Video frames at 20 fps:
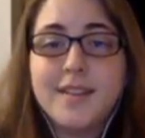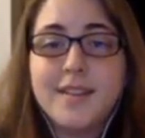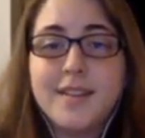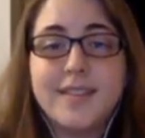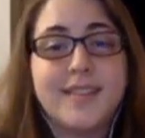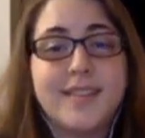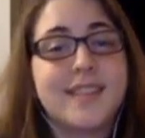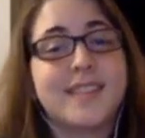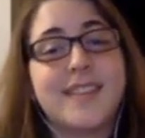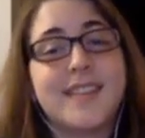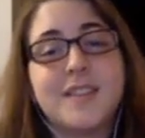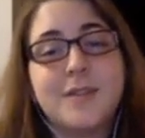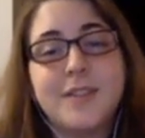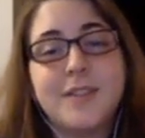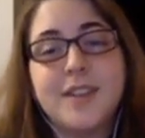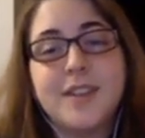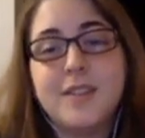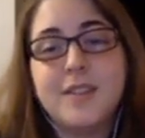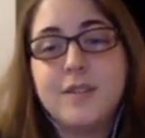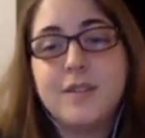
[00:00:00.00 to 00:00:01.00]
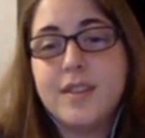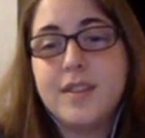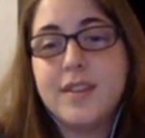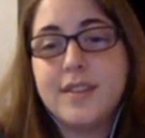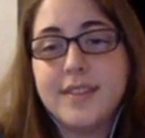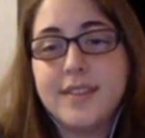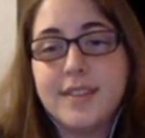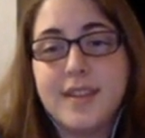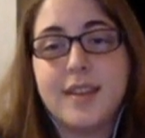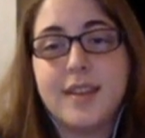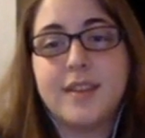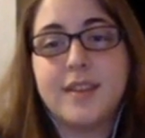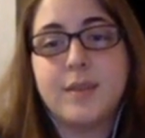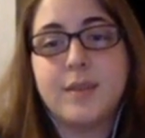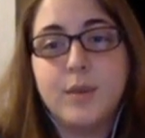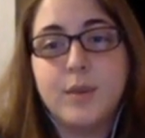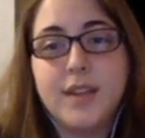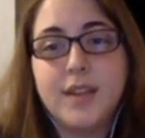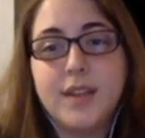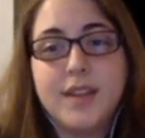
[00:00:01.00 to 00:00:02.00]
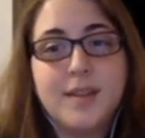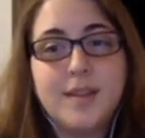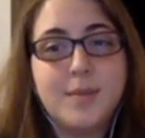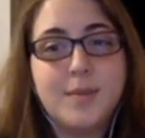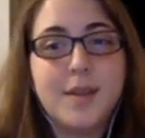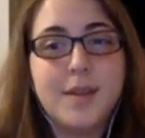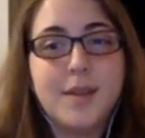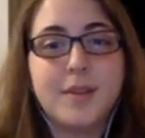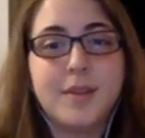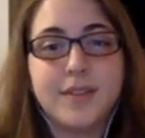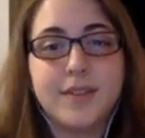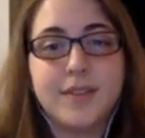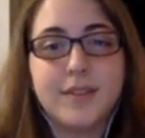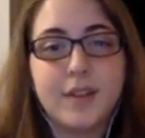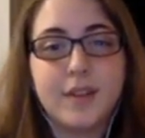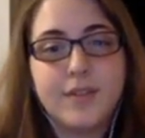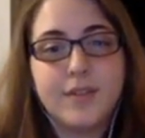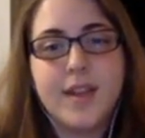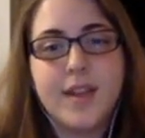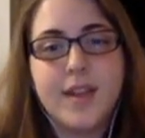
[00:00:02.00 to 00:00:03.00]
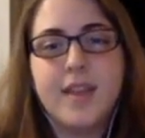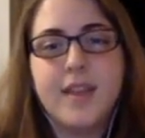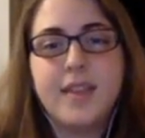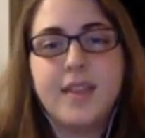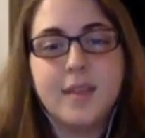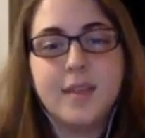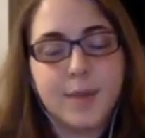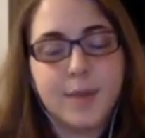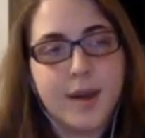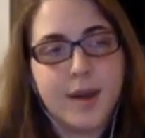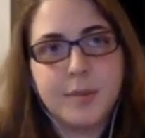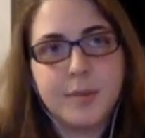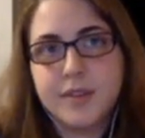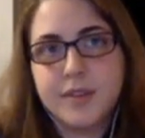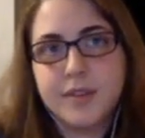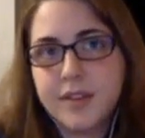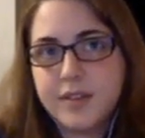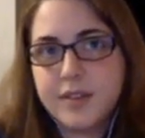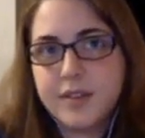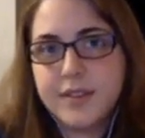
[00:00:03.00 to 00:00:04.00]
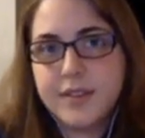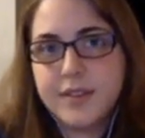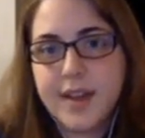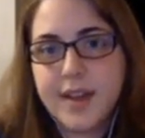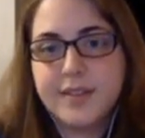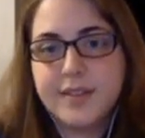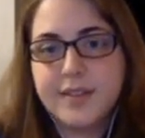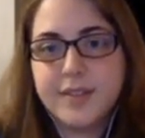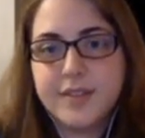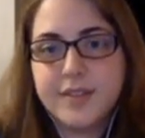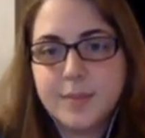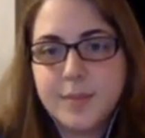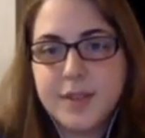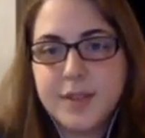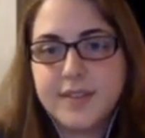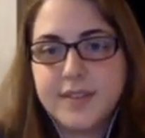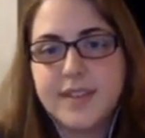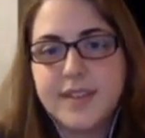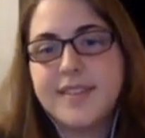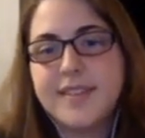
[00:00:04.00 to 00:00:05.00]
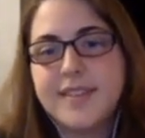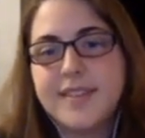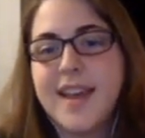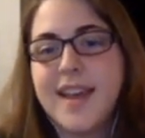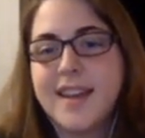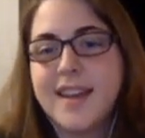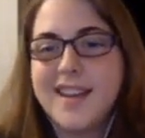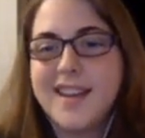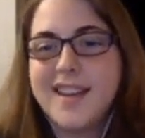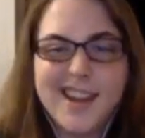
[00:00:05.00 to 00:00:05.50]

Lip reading: To successfully do these things, we need to be able to survey the population size of a species at